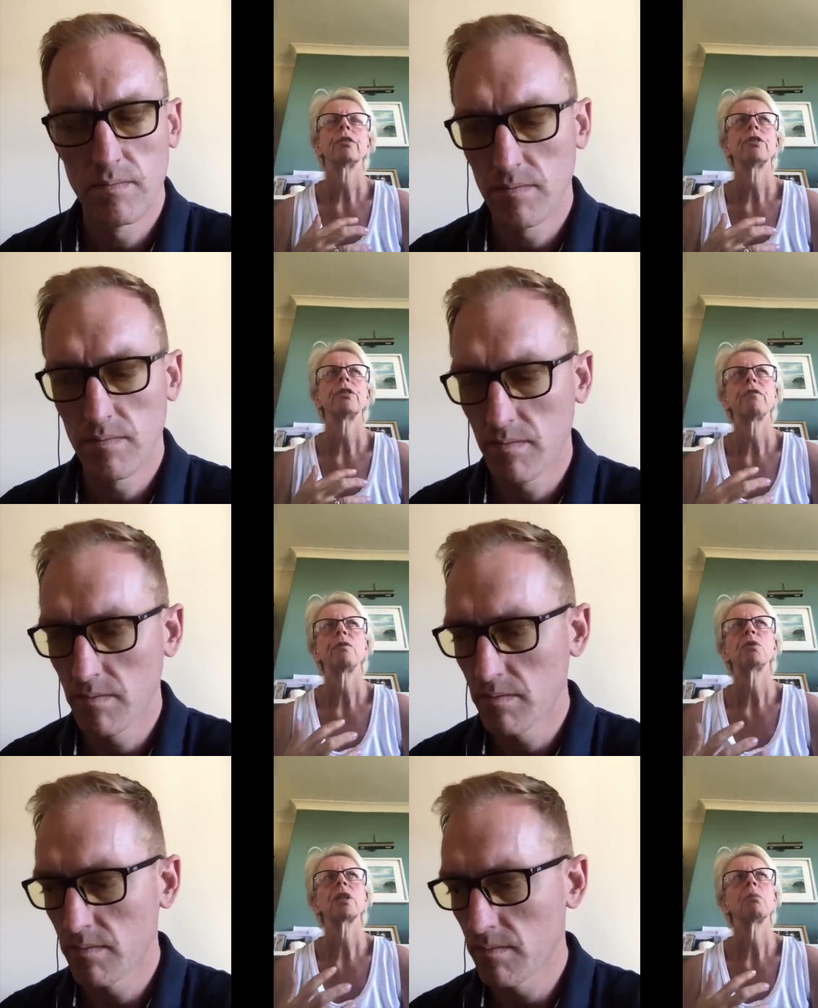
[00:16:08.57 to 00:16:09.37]
Speaker 1: I know
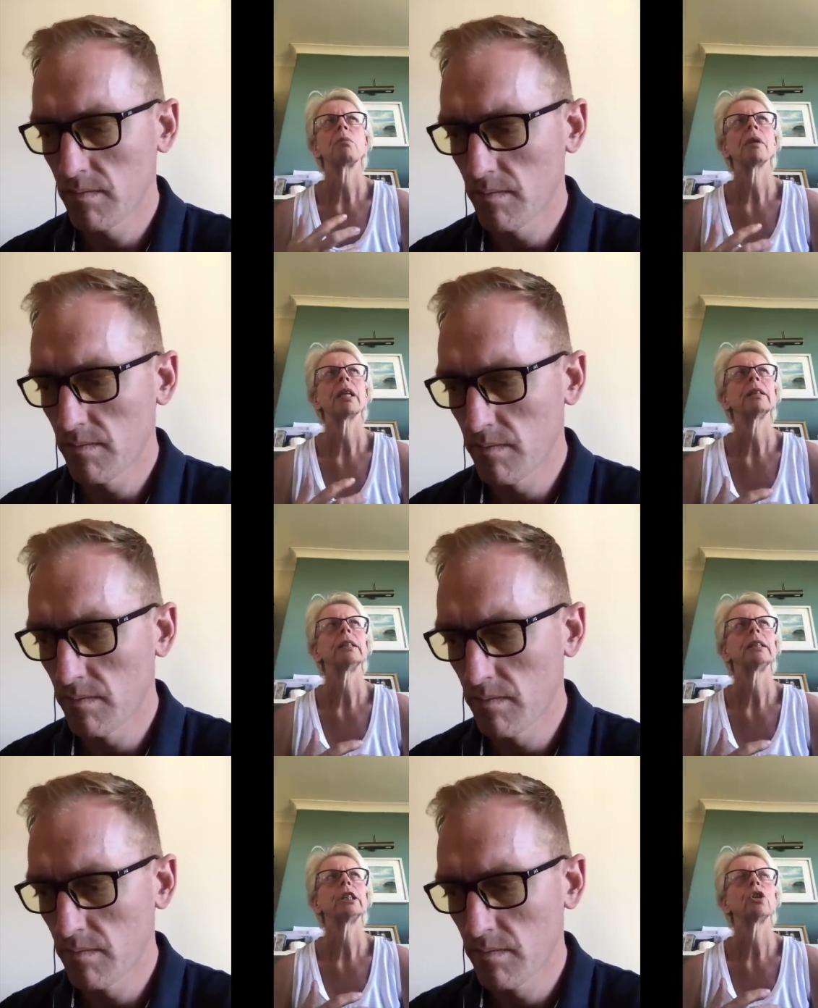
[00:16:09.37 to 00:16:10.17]
David was telling me about
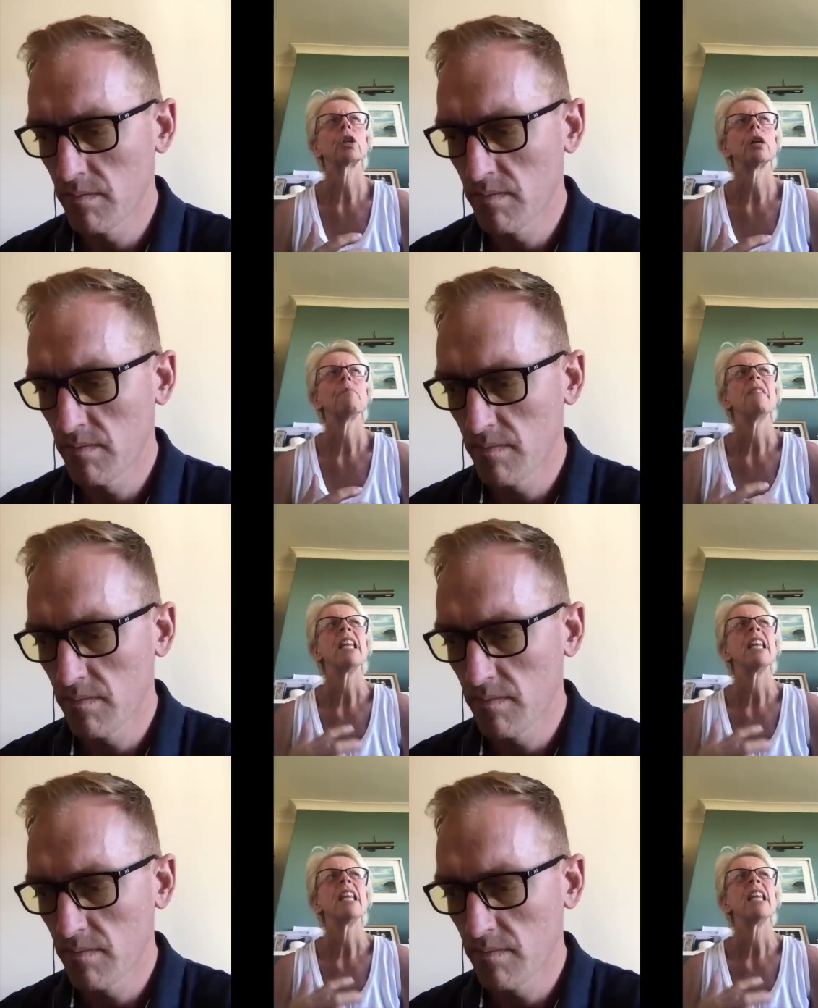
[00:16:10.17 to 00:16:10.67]
this sugar,